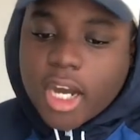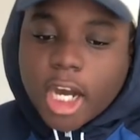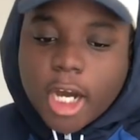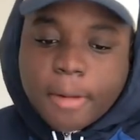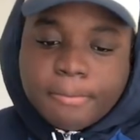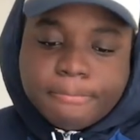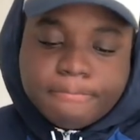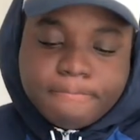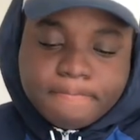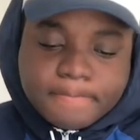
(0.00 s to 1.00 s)

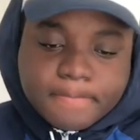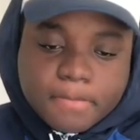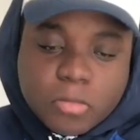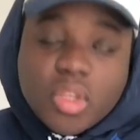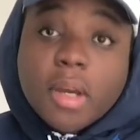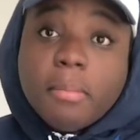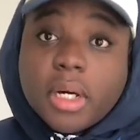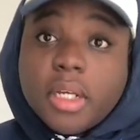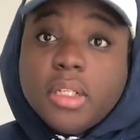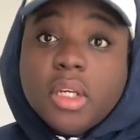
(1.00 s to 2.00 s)

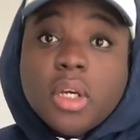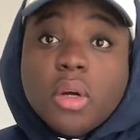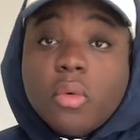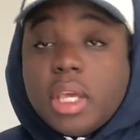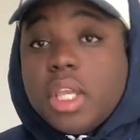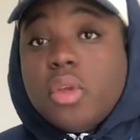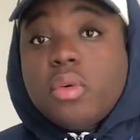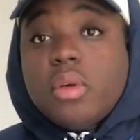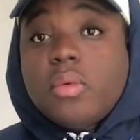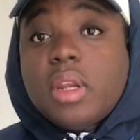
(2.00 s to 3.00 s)
But we can
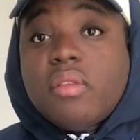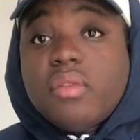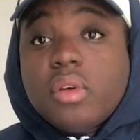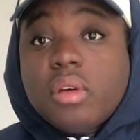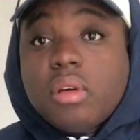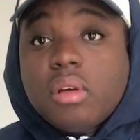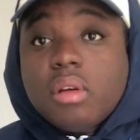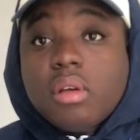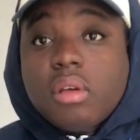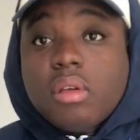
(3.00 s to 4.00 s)
do it whenever
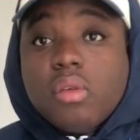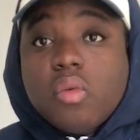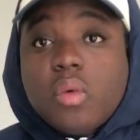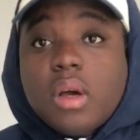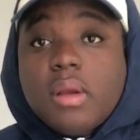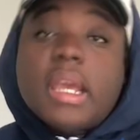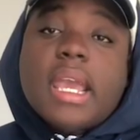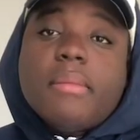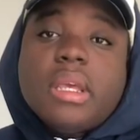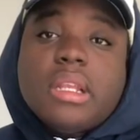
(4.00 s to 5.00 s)
you want. It
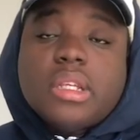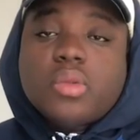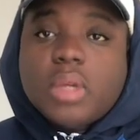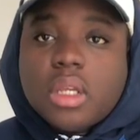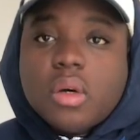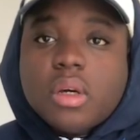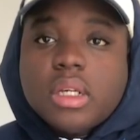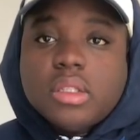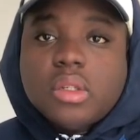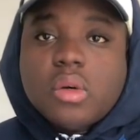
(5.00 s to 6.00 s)
can't be this week though,
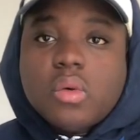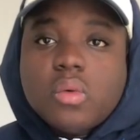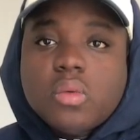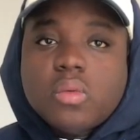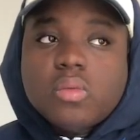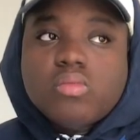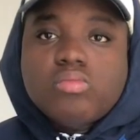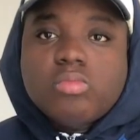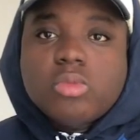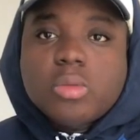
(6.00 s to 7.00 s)
cause you know,
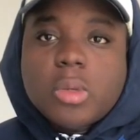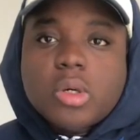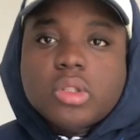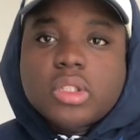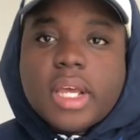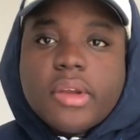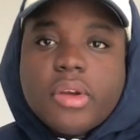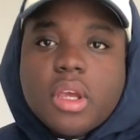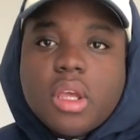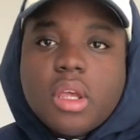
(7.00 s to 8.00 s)
tomorrow's
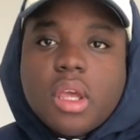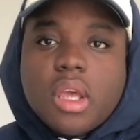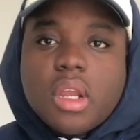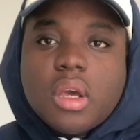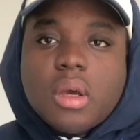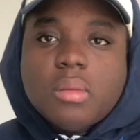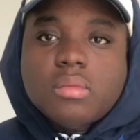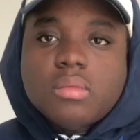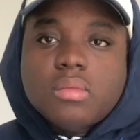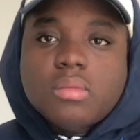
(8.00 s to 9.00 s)
Saturday and
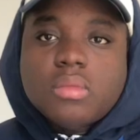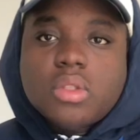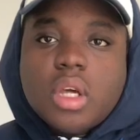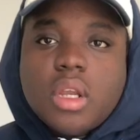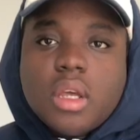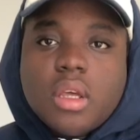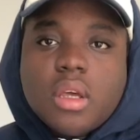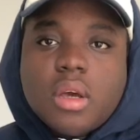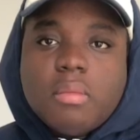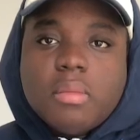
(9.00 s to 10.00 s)
Sunday
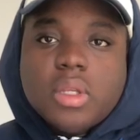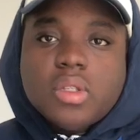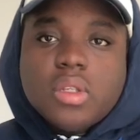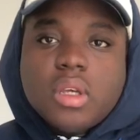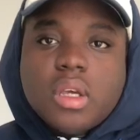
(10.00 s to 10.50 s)
I'm busy.